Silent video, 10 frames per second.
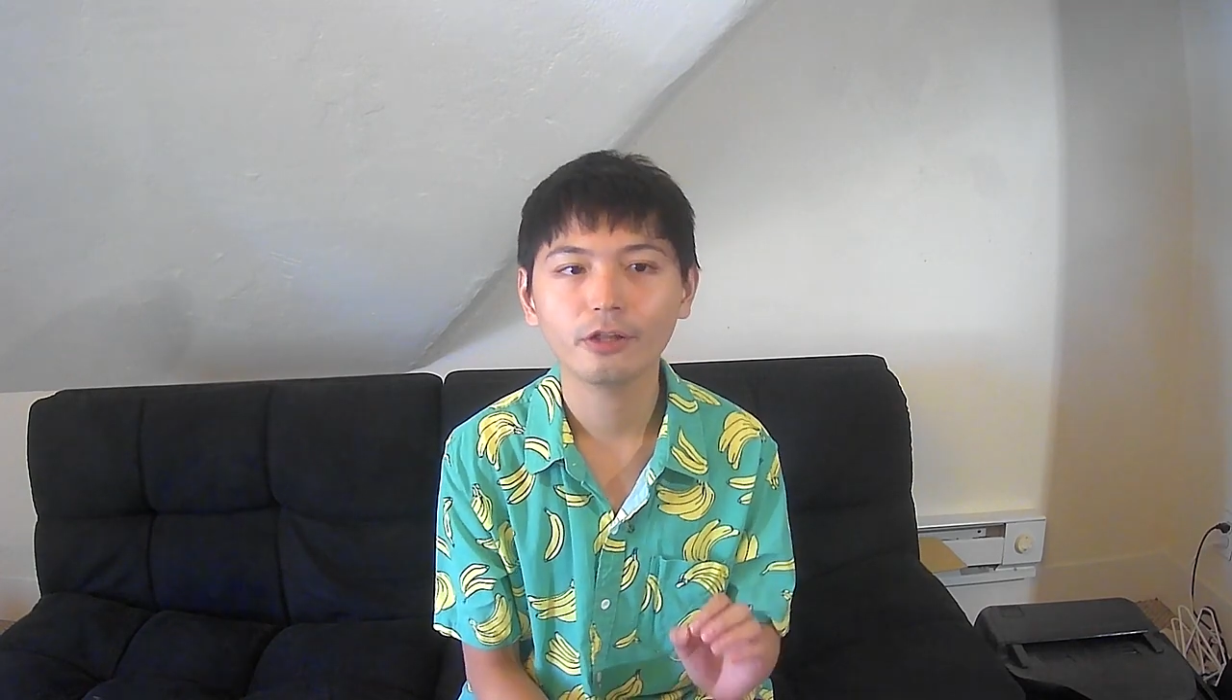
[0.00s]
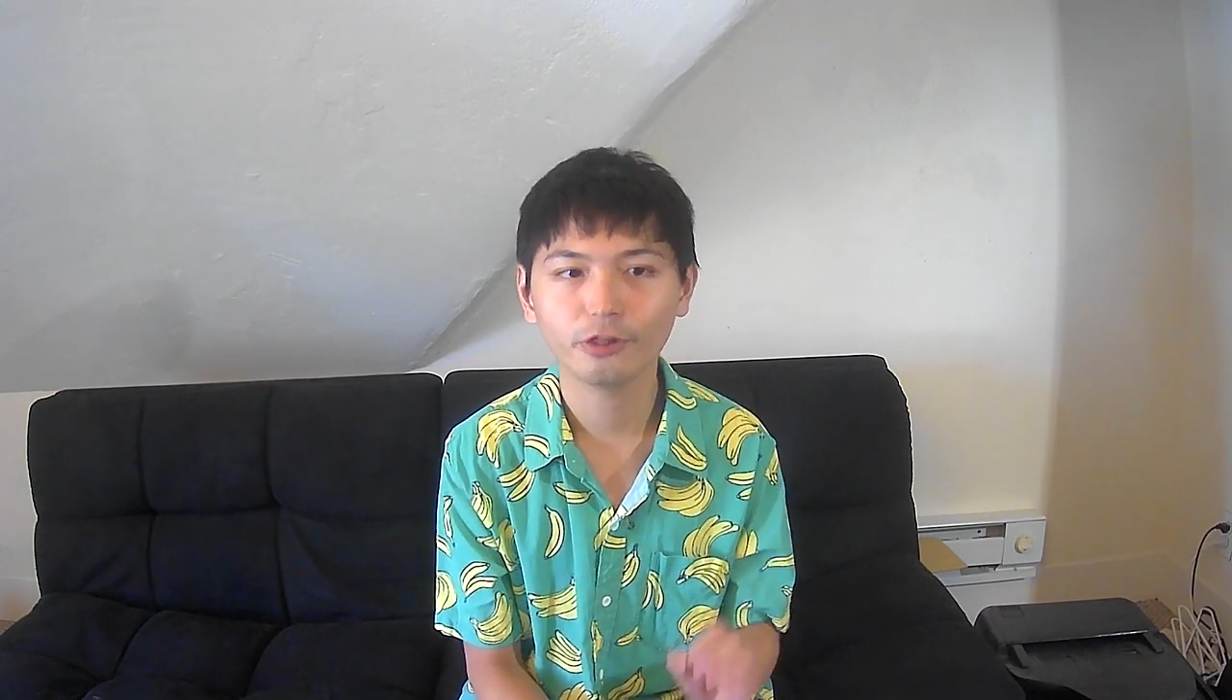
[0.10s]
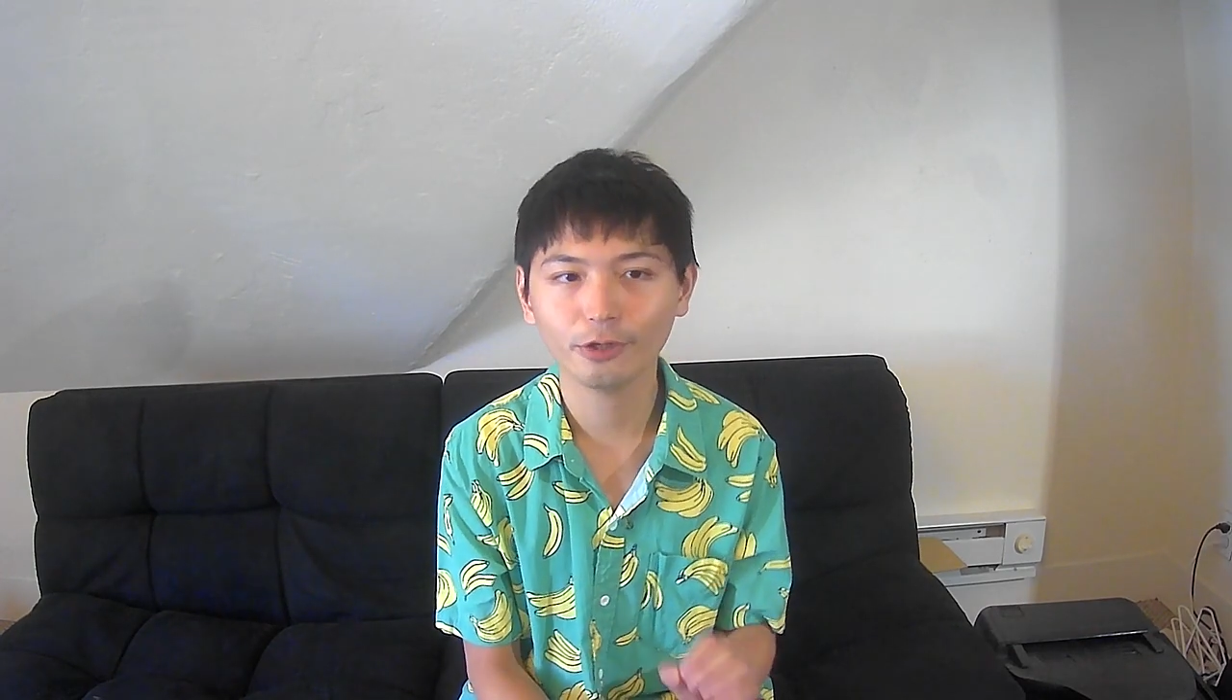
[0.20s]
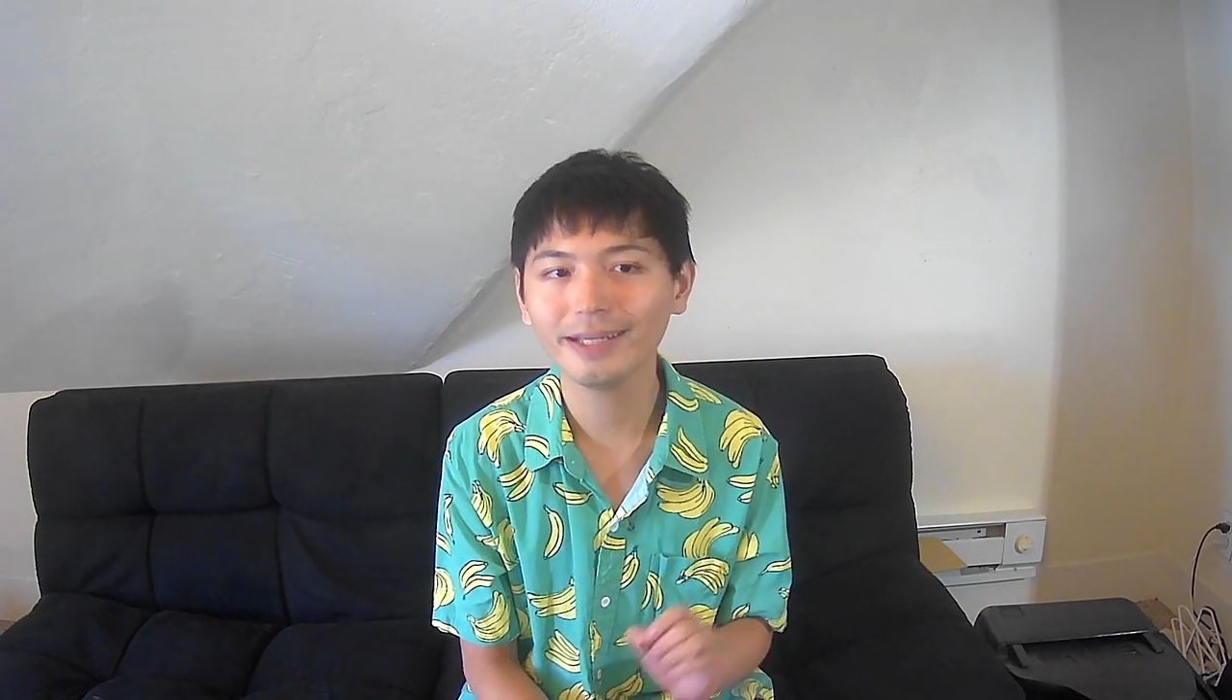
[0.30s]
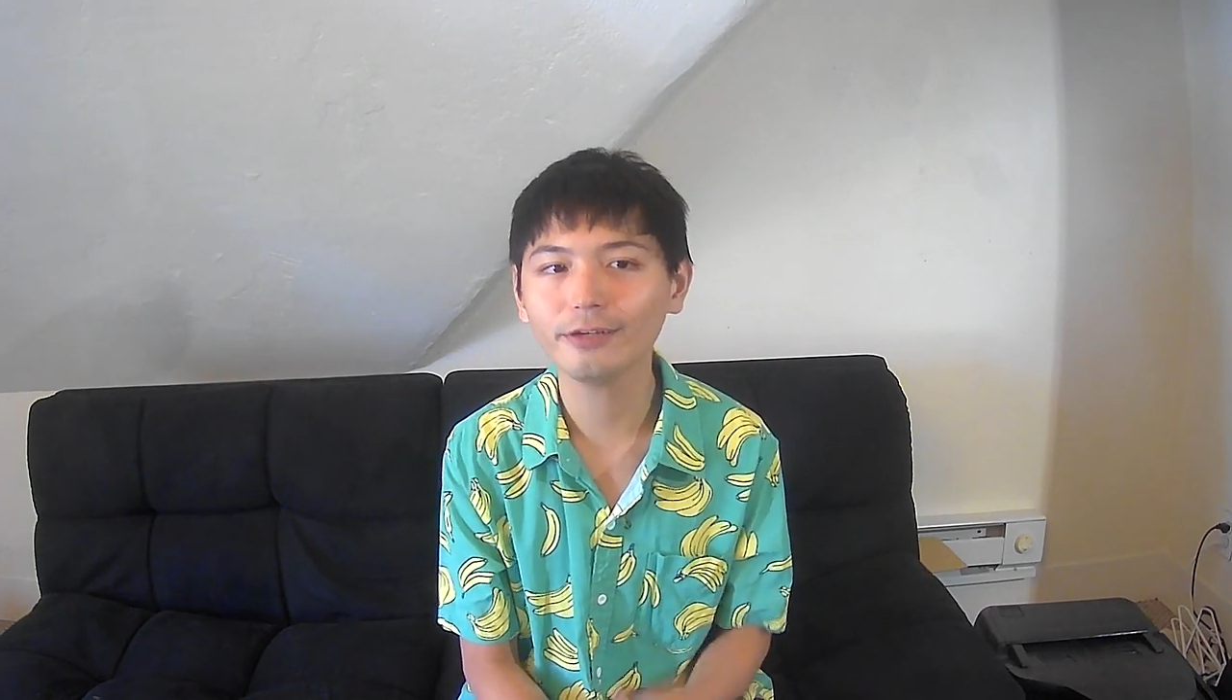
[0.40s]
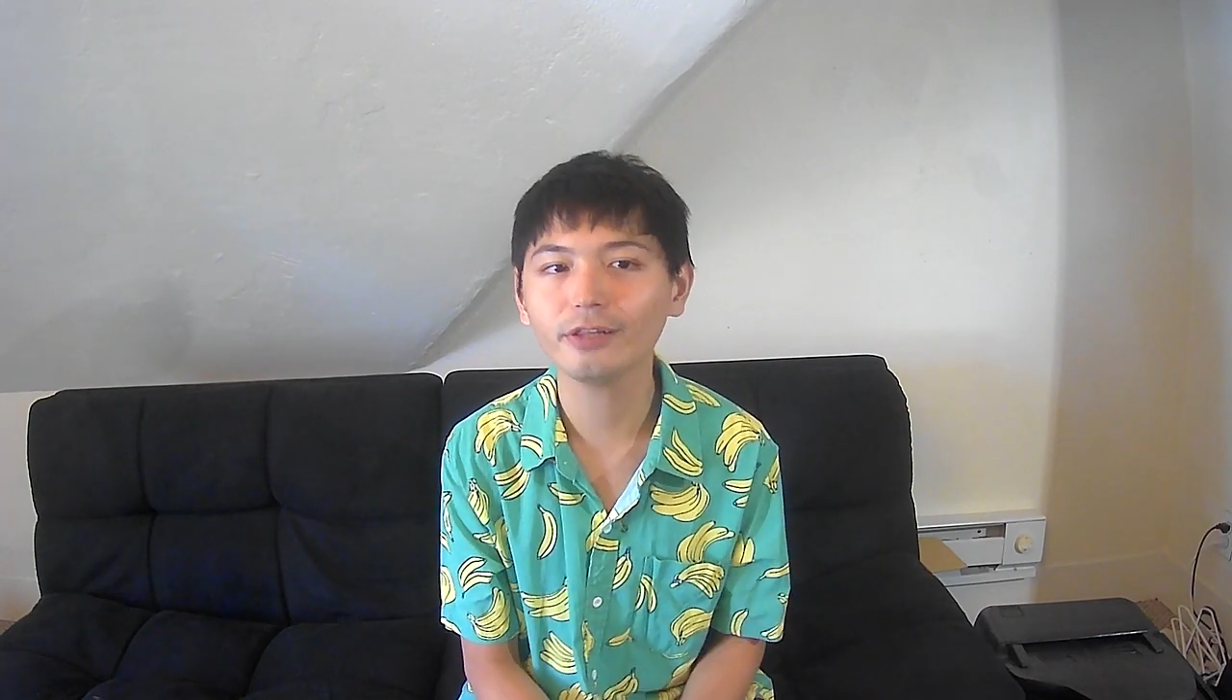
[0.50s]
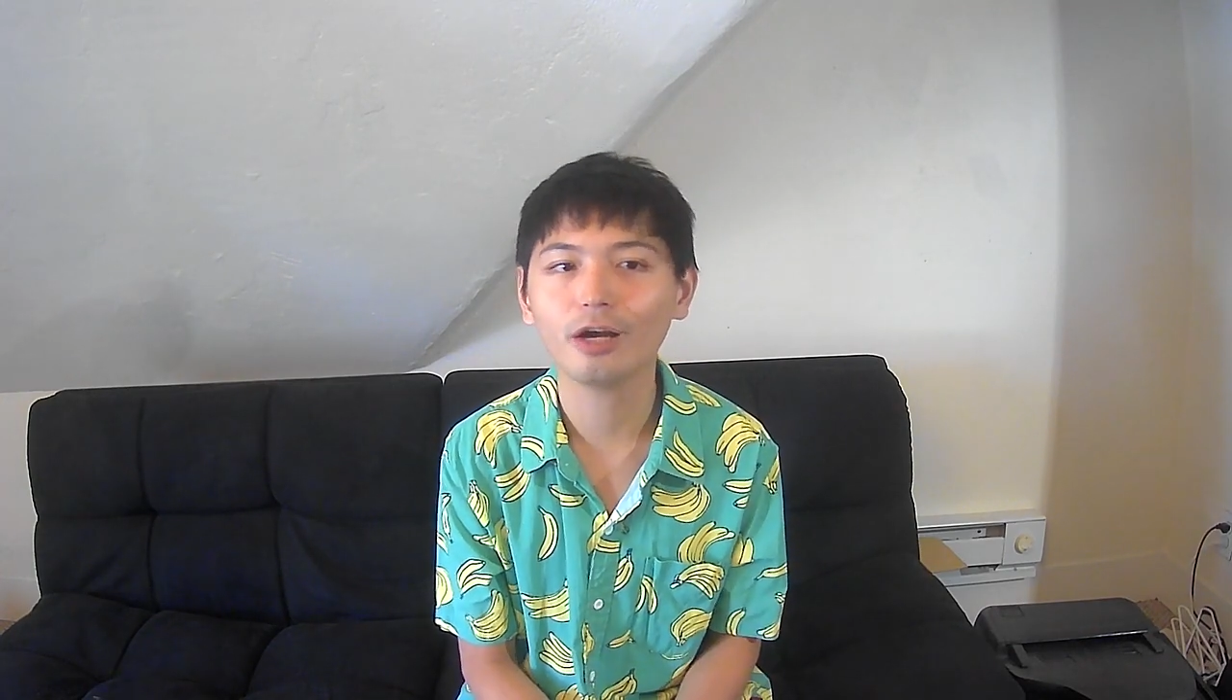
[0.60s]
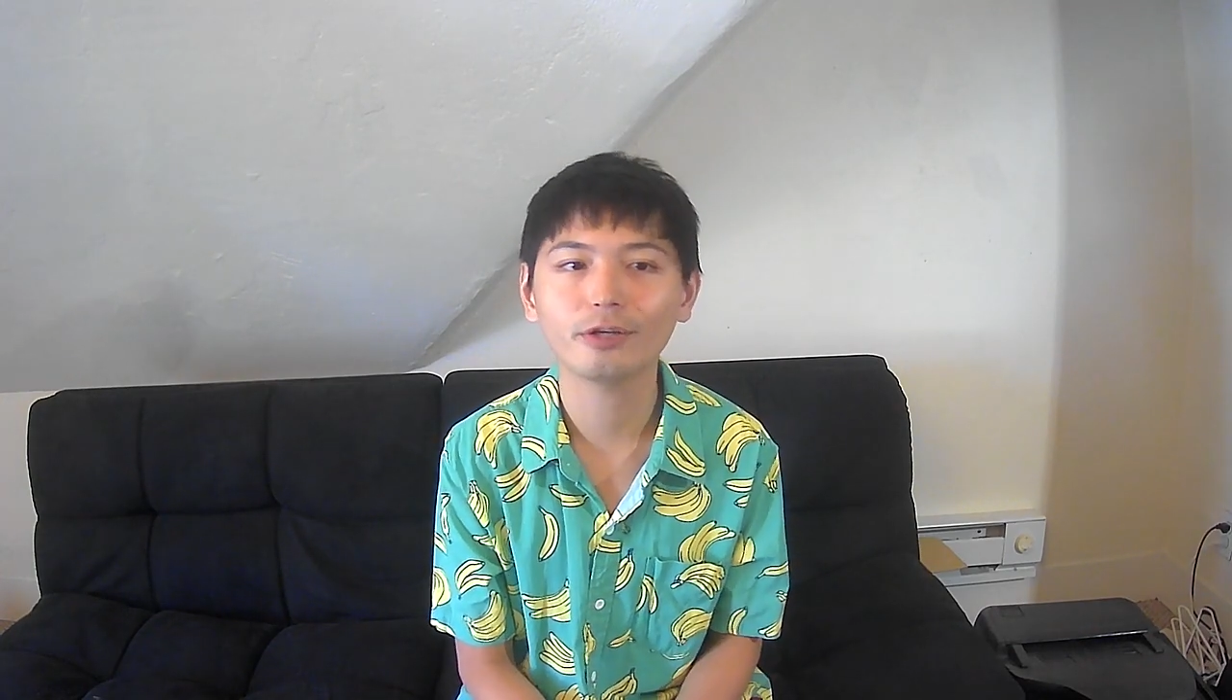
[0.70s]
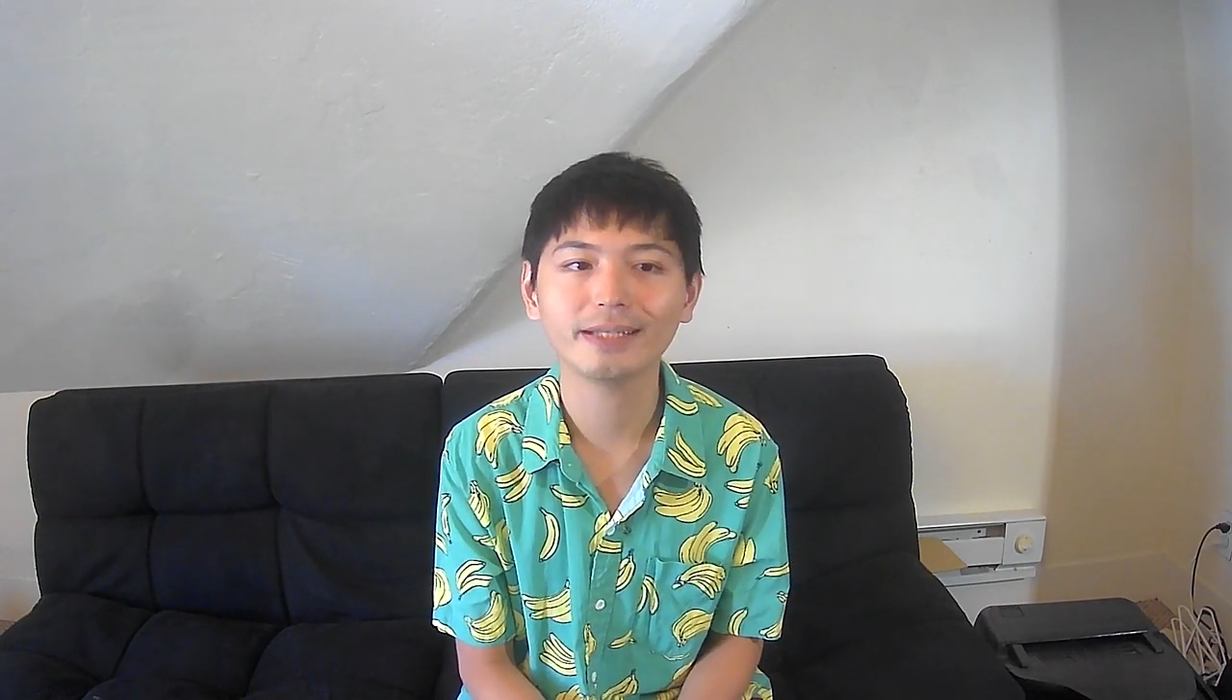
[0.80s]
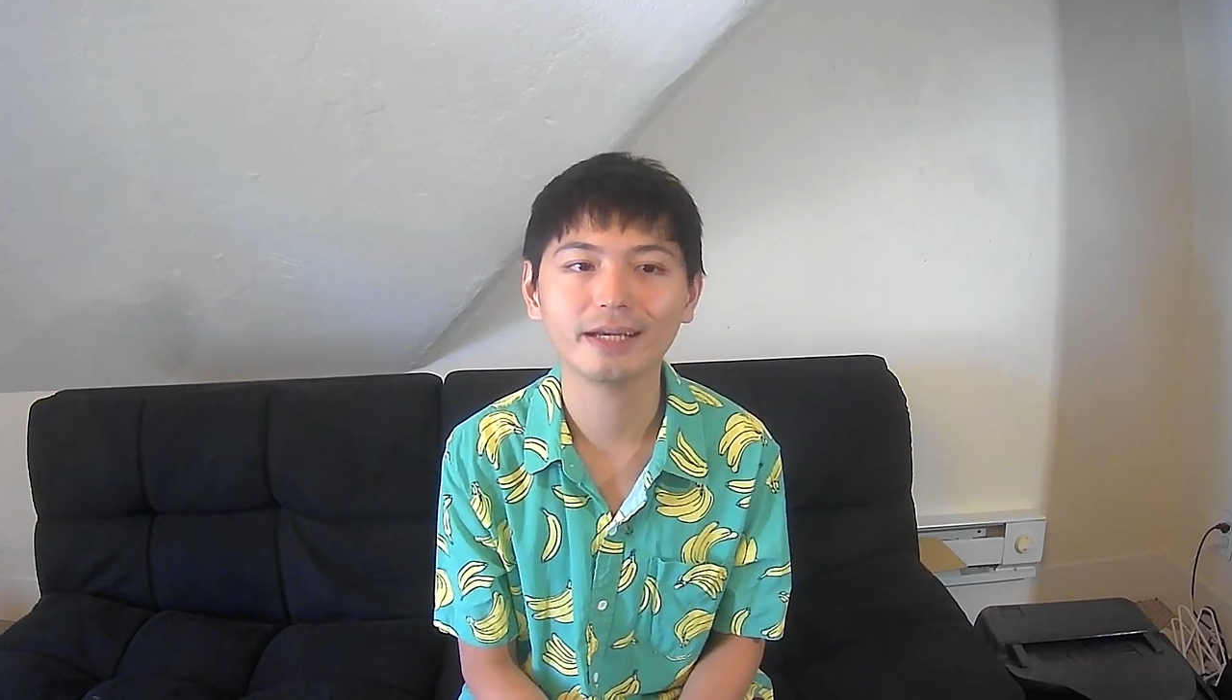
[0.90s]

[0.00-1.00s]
So here's our